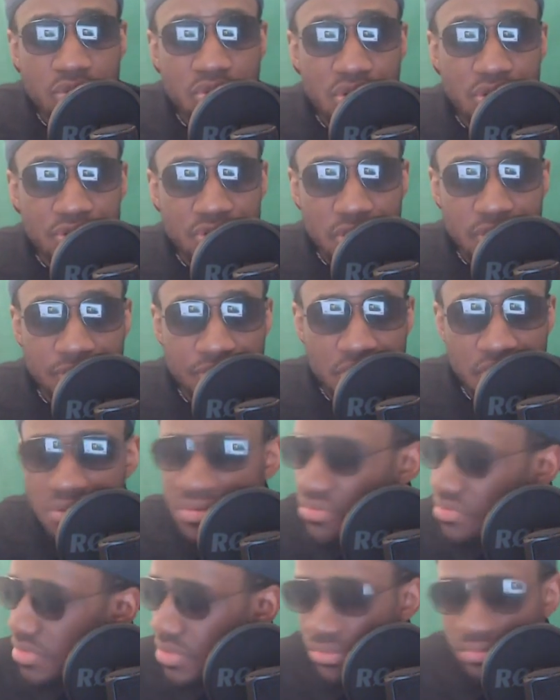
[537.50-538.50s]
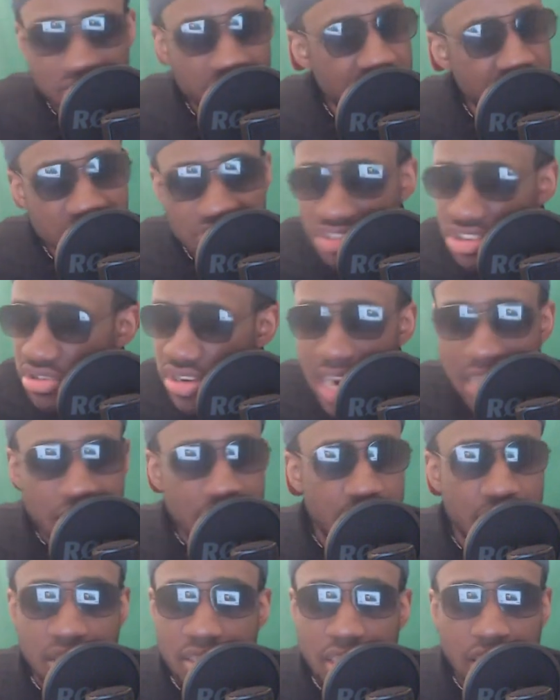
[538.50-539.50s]
review,
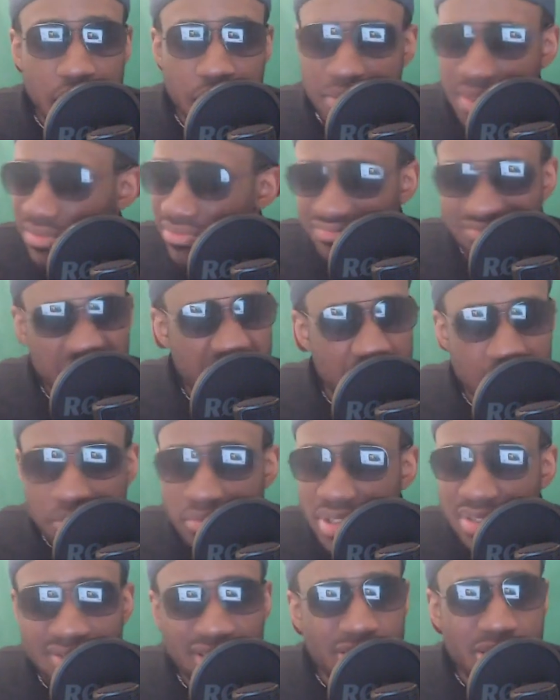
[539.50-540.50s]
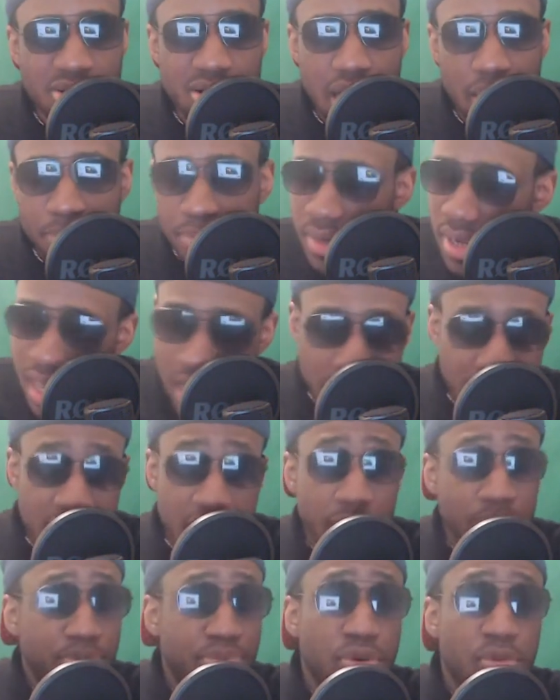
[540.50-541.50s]
trashed the game, said game's crap. I was
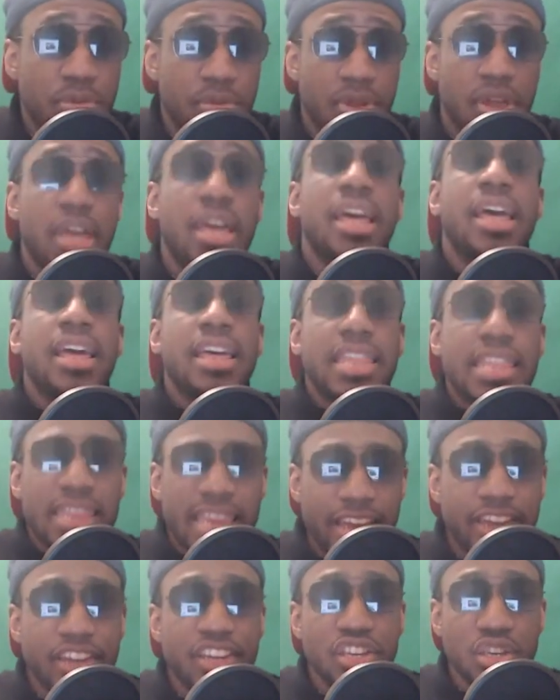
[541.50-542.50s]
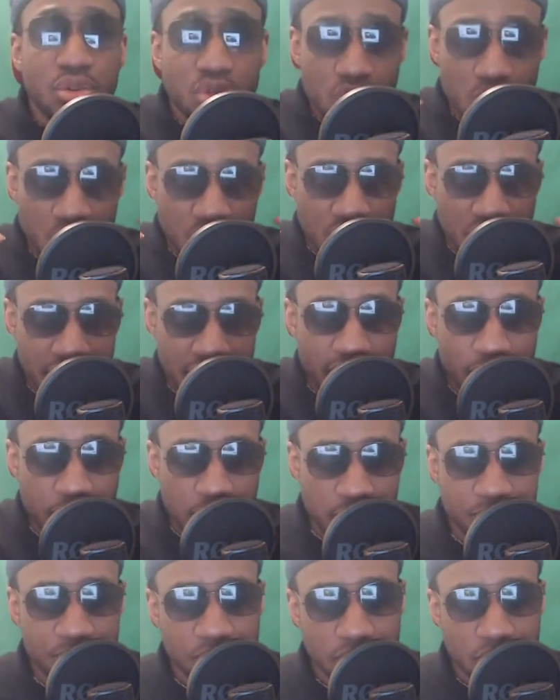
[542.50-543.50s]
like, boom, thank you, you saved
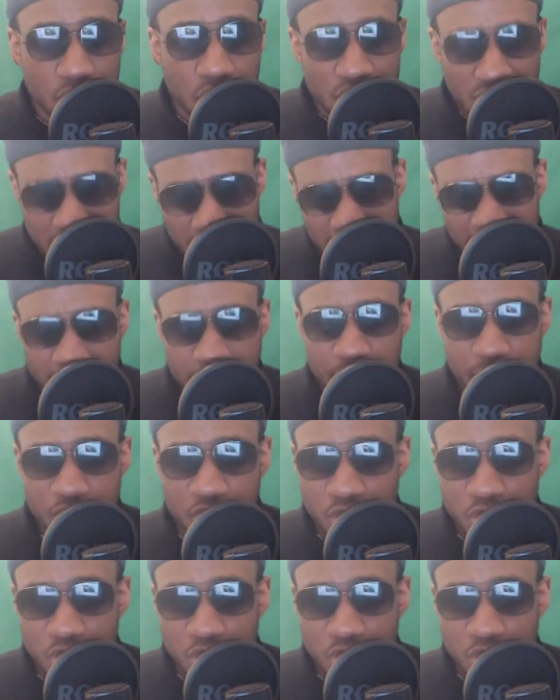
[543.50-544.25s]
me you saved me.